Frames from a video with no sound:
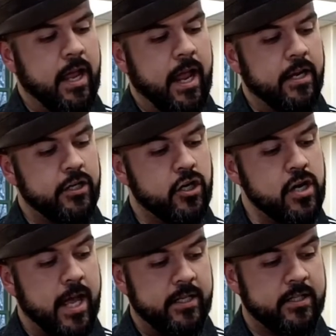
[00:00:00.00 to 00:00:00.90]
and your
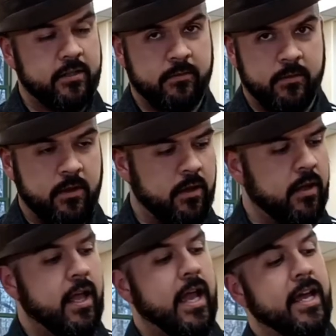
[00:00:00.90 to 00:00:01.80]
nut,
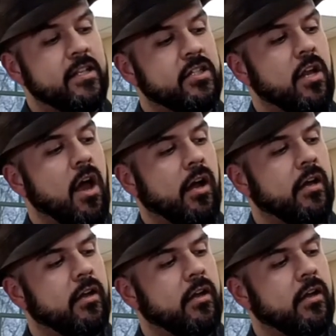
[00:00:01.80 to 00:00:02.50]
headstock,